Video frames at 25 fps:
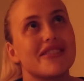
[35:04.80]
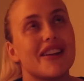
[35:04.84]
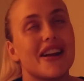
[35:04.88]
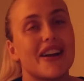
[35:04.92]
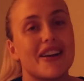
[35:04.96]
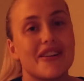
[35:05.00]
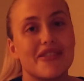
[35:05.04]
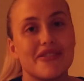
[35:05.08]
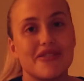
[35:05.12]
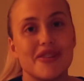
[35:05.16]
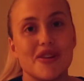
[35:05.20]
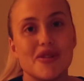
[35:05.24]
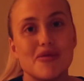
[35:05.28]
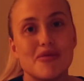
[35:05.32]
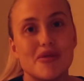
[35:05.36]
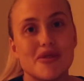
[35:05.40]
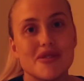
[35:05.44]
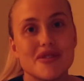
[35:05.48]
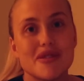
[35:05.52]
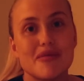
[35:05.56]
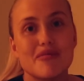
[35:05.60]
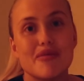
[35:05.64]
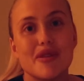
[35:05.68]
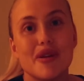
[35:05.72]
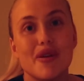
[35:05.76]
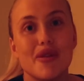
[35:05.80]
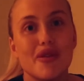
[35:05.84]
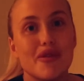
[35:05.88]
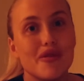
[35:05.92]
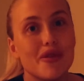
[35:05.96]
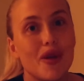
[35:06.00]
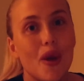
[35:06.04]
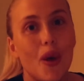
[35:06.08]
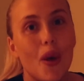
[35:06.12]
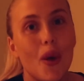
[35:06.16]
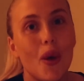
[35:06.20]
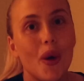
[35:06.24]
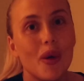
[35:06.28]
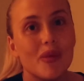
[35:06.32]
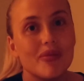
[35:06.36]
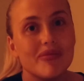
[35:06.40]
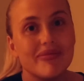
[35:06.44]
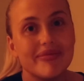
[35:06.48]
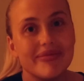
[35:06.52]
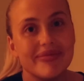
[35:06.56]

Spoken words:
like a film or something on the floor.